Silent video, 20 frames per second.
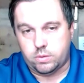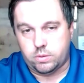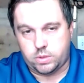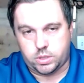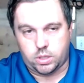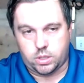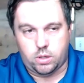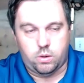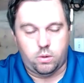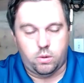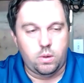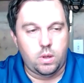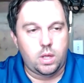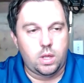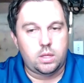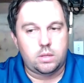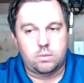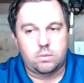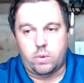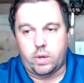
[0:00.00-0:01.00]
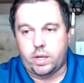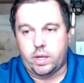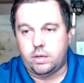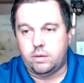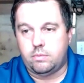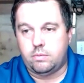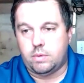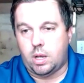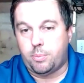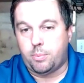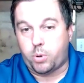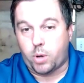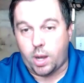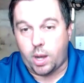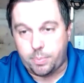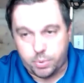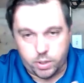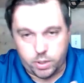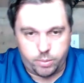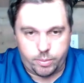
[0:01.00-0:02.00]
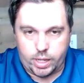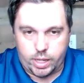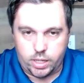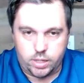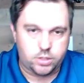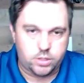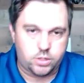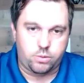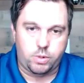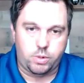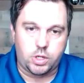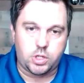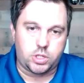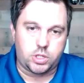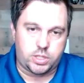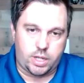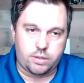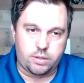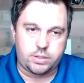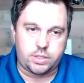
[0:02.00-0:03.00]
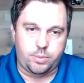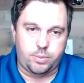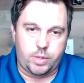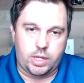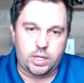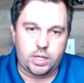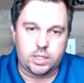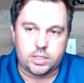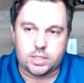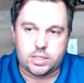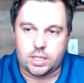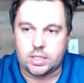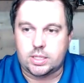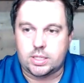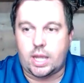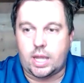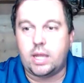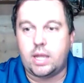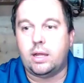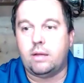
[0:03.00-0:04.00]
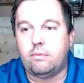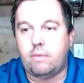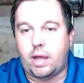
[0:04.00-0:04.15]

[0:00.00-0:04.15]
So when a property manager reaches out to me and says, hey,